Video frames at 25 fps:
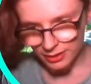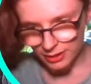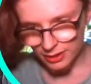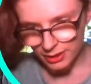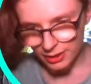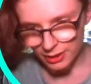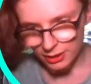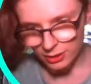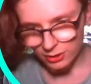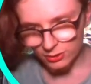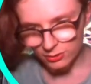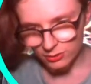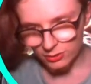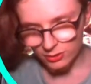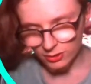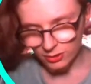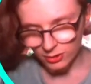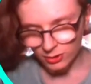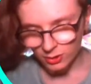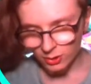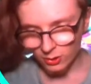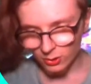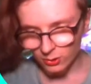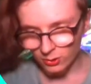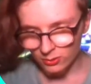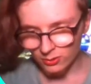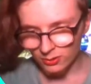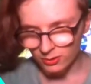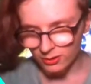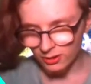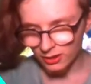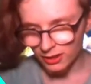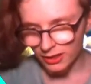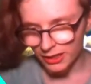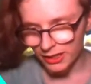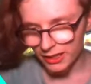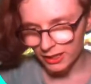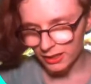He shoots a cold
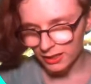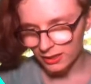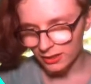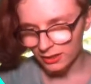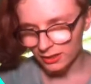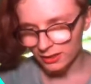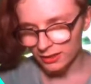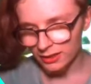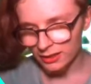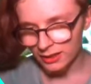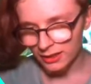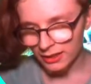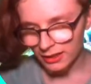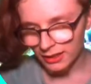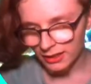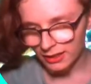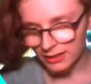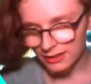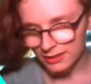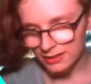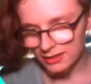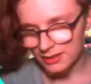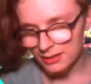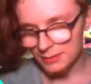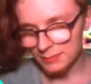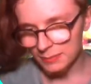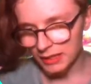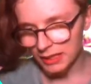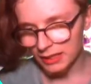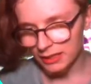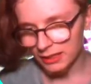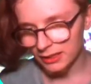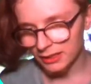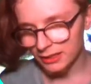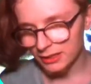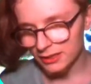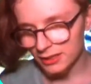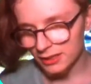glare at the
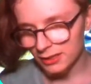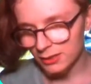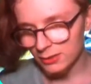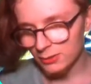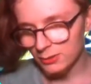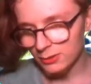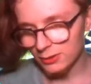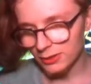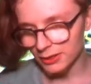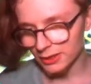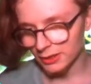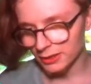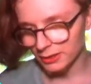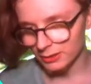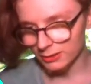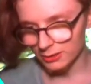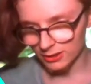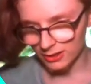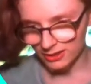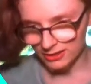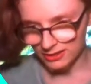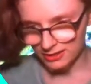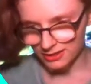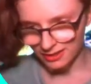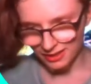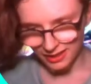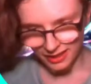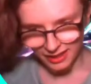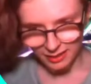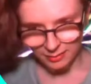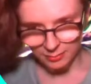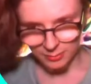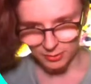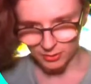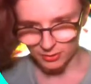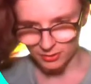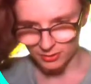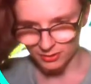smiling Tanuki across the
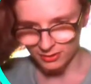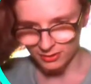table.